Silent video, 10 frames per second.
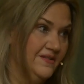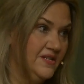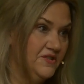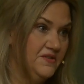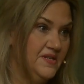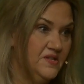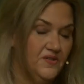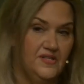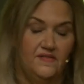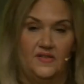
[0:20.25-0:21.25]
to do these
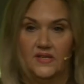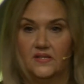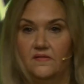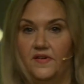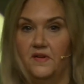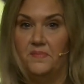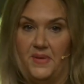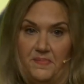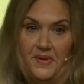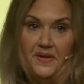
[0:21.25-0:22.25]
sorts of things in front of
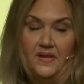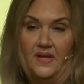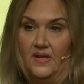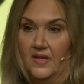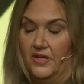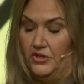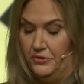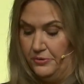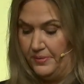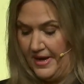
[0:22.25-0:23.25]
people
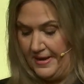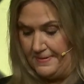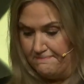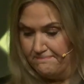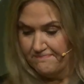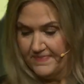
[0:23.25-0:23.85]
you um,